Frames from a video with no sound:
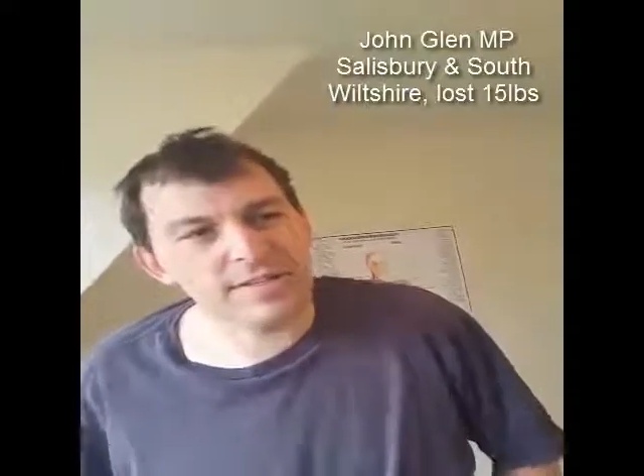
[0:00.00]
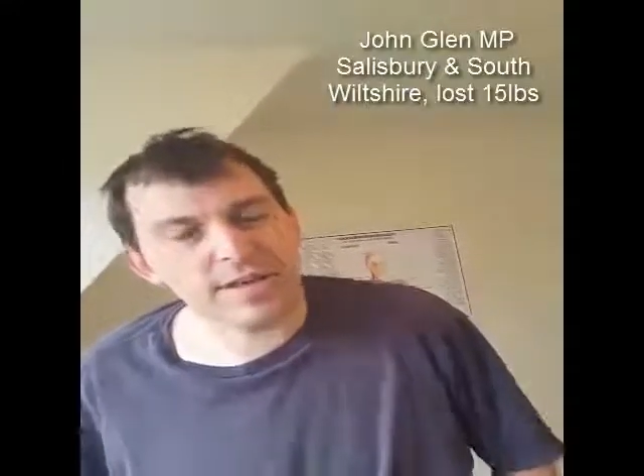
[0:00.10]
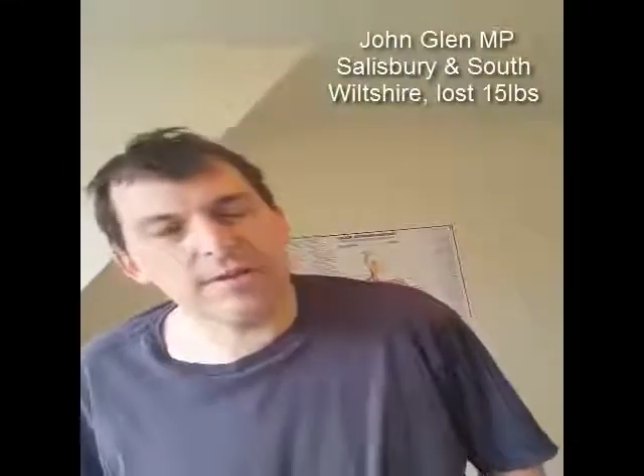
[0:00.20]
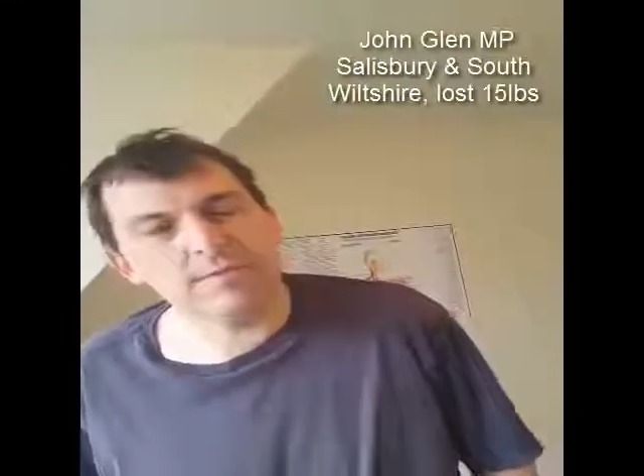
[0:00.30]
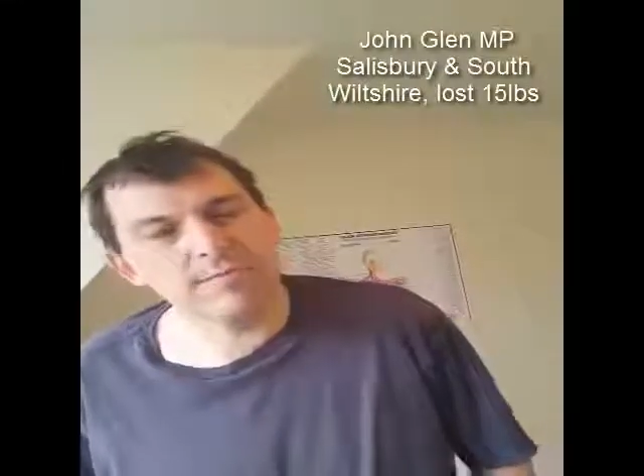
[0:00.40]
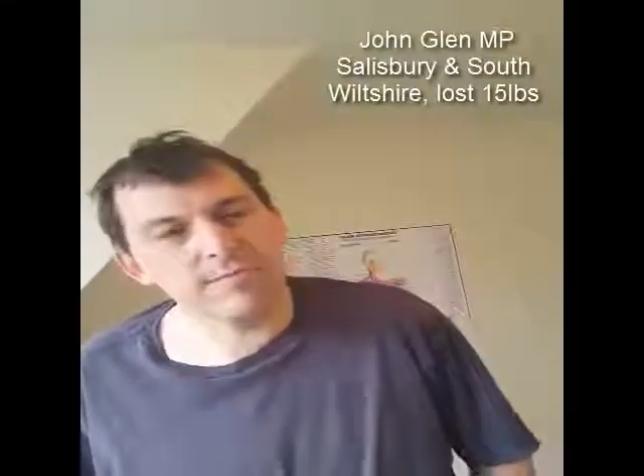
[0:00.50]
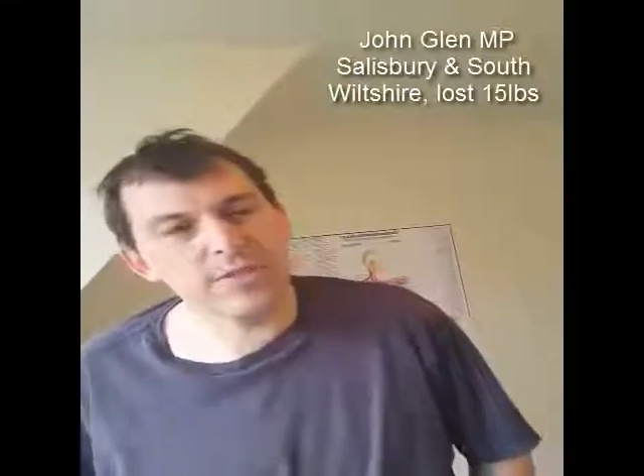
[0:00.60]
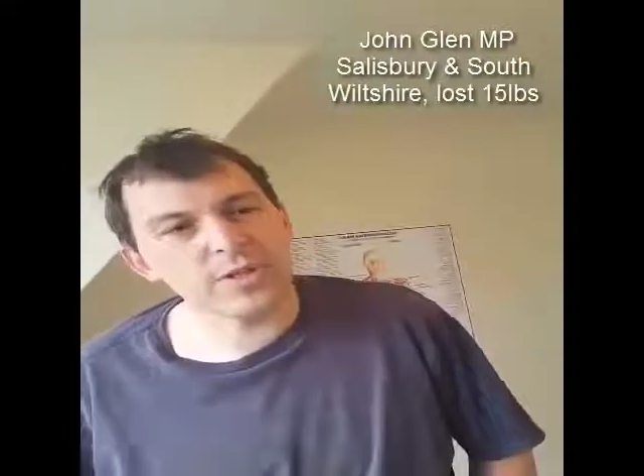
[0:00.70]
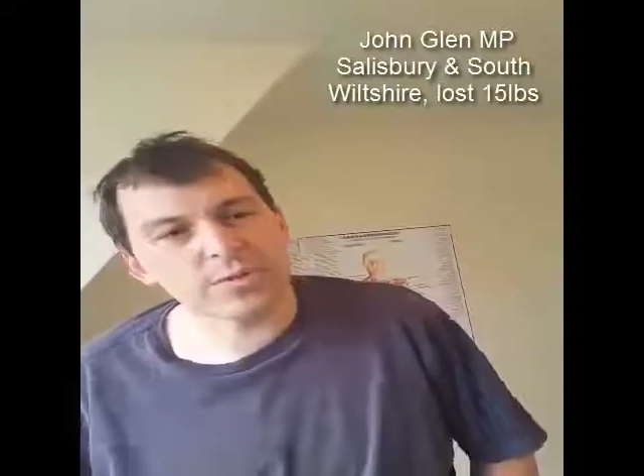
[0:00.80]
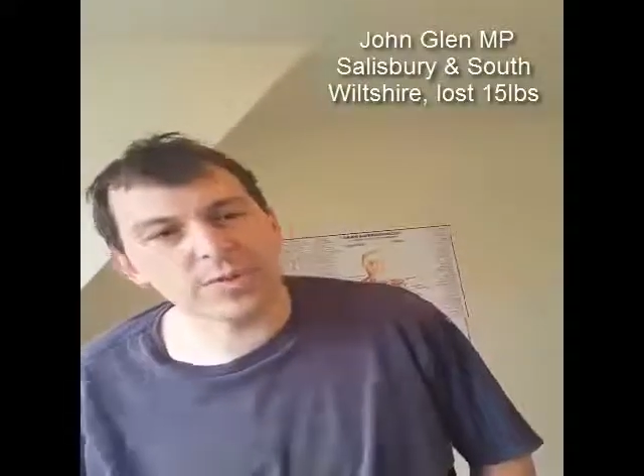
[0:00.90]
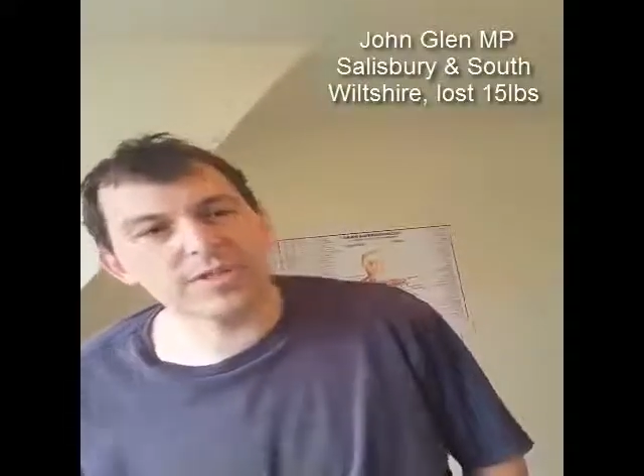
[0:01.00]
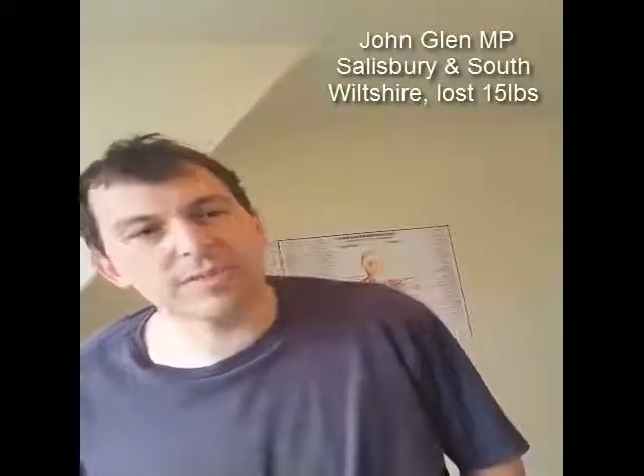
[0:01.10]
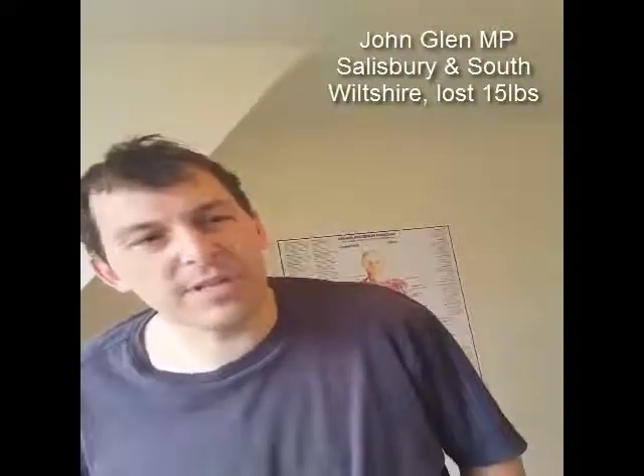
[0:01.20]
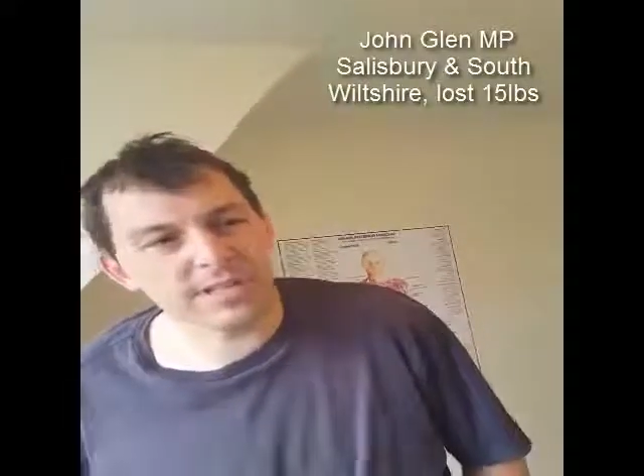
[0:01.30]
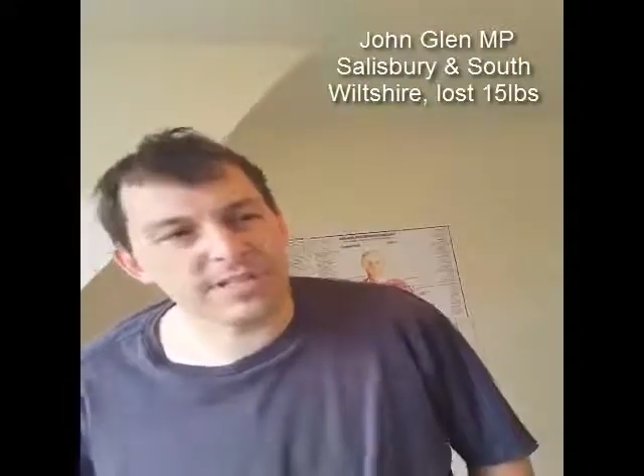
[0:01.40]
So two
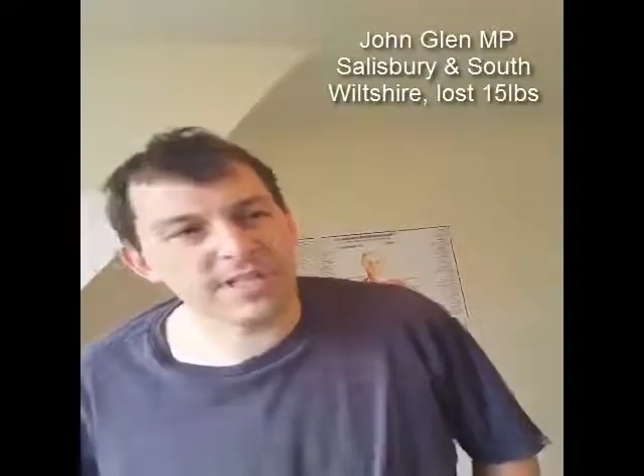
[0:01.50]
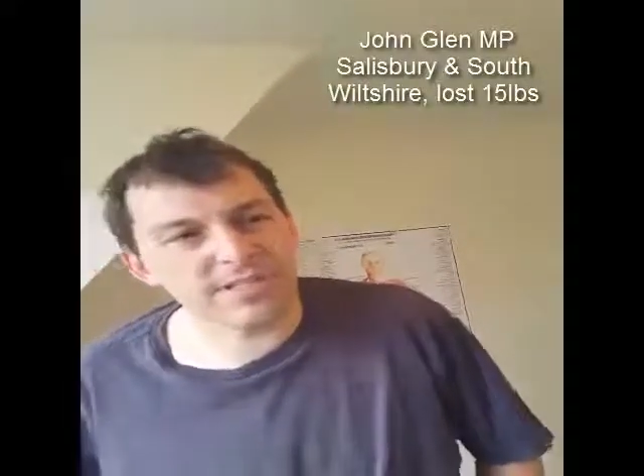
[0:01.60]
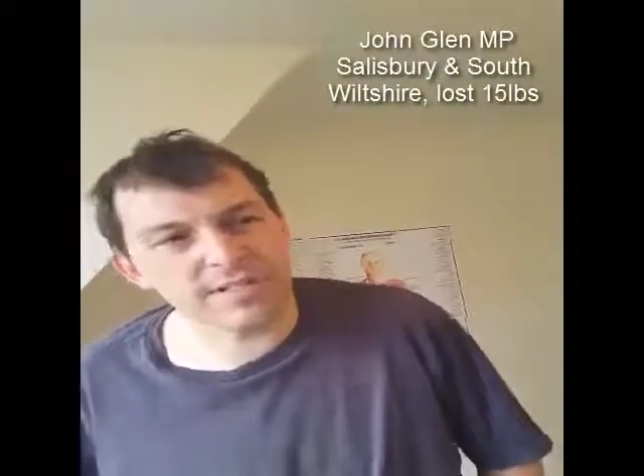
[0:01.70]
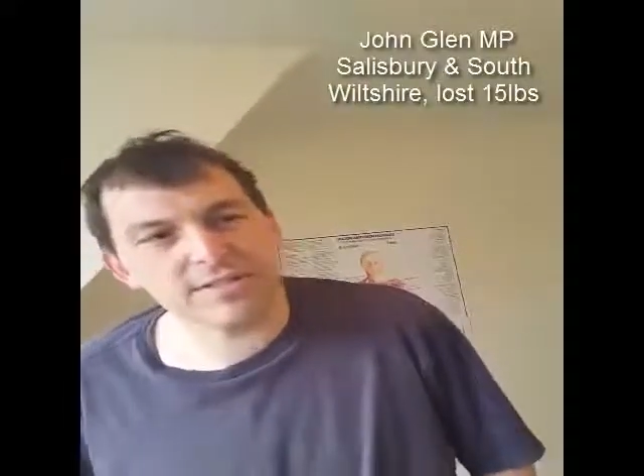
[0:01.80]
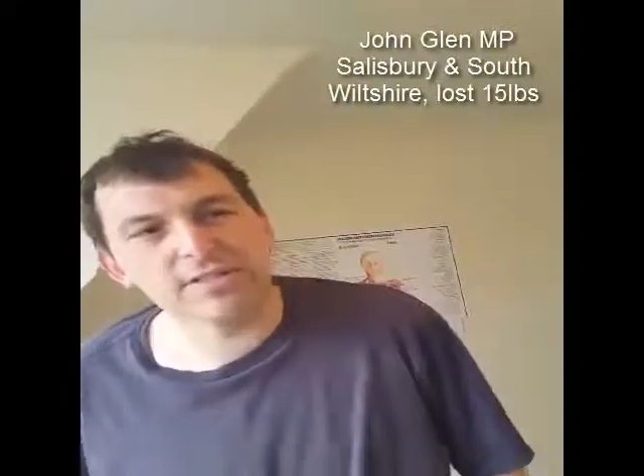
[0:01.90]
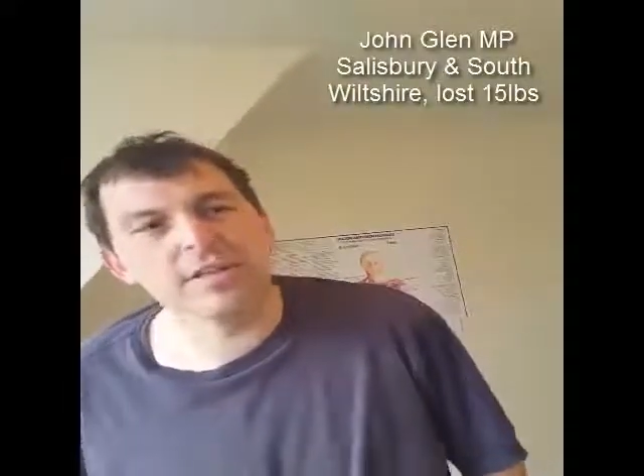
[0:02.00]
30-minute sessions